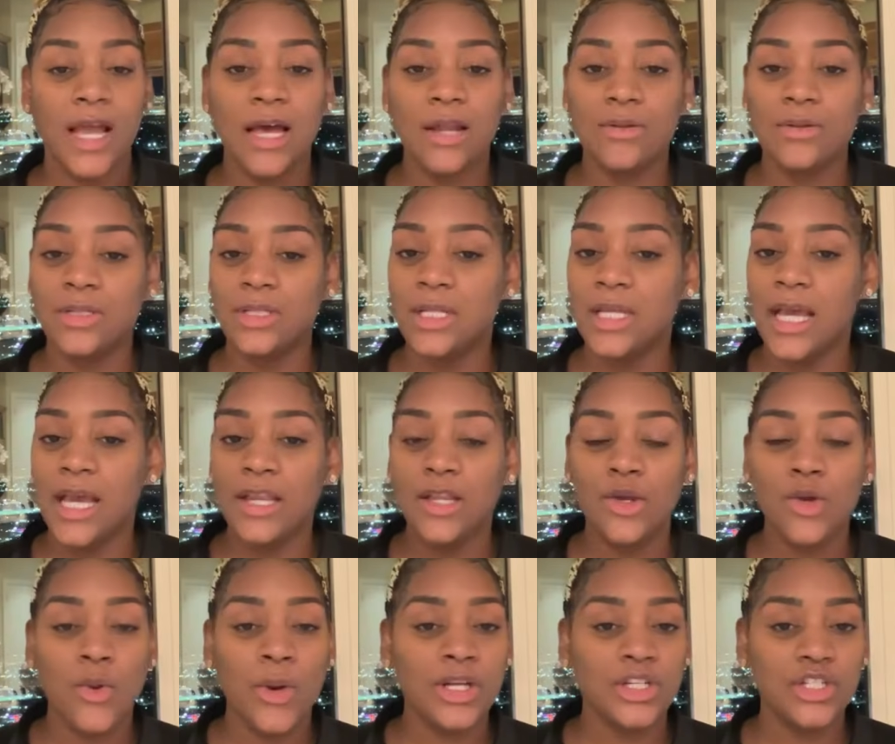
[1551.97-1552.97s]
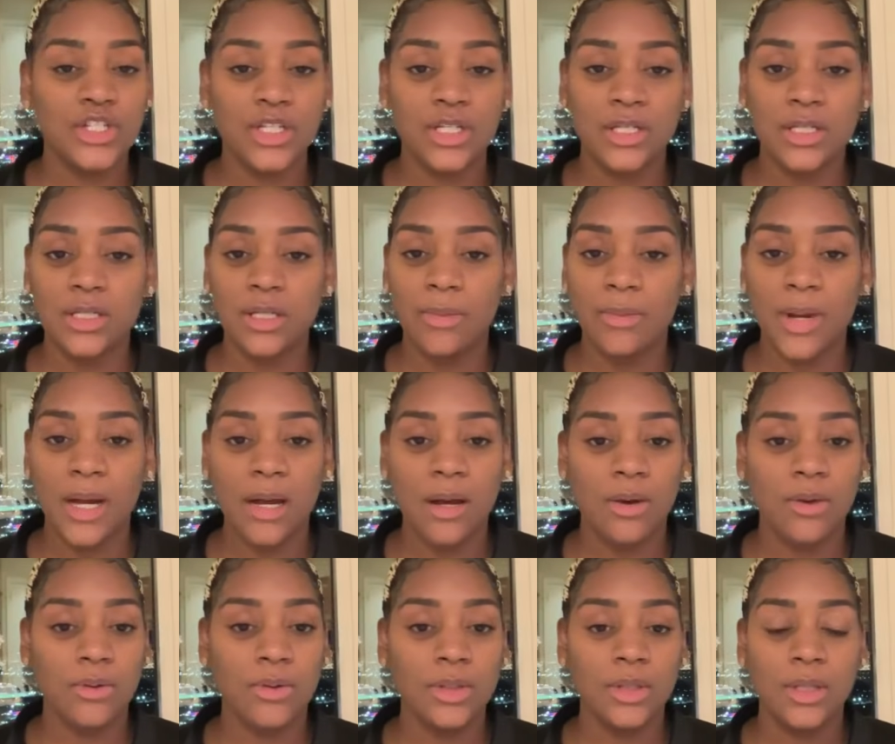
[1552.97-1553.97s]
I don't see any questions
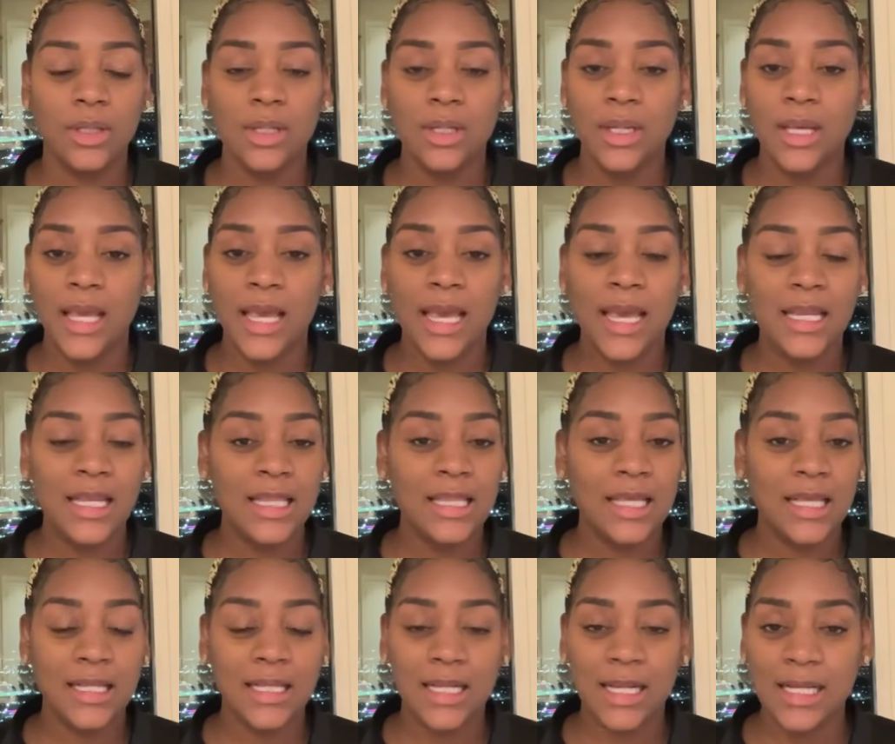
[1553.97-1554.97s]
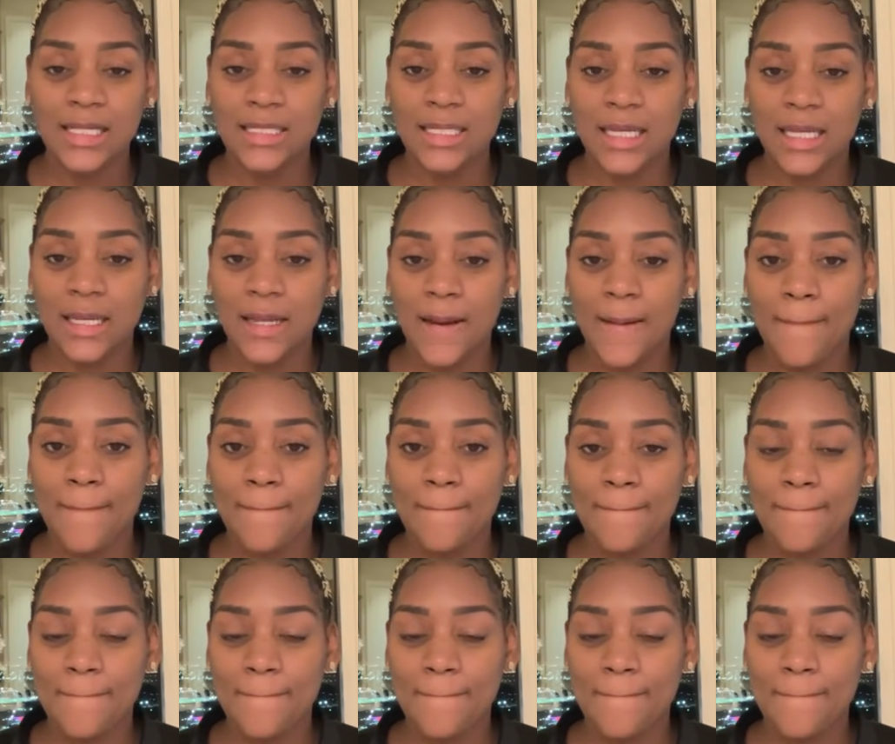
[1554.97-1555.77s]
about anything that I said.